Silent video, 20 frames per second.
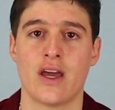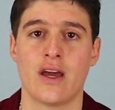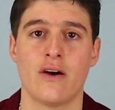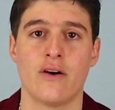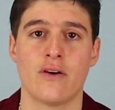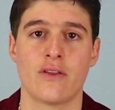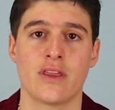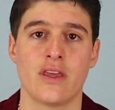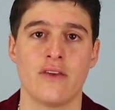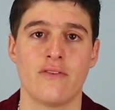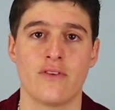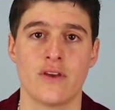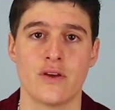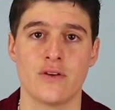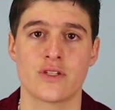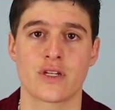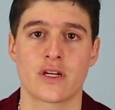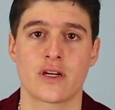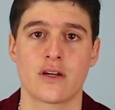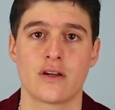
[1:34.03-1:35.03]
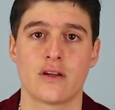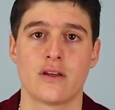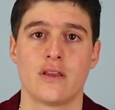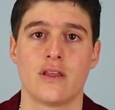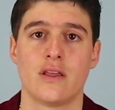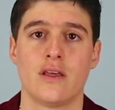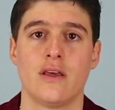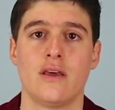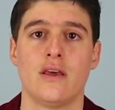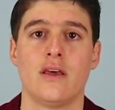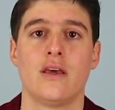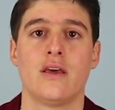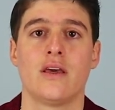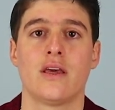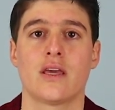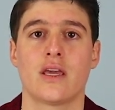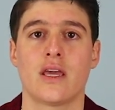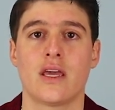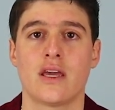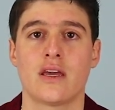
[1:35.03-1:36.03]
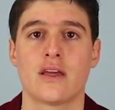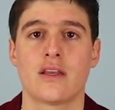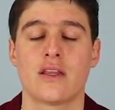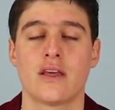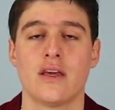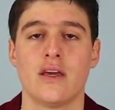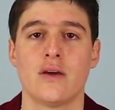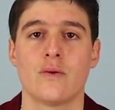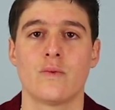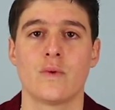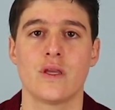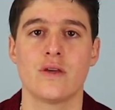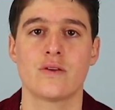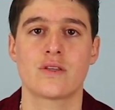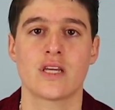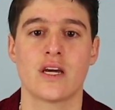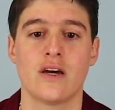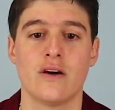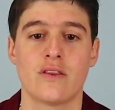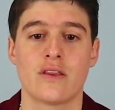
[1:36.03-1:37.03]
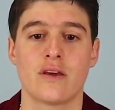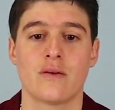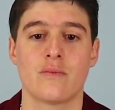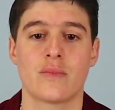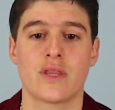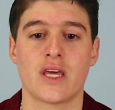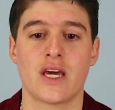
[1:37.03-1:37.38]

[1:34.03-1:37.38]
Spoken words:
a healthy future. And when you tell them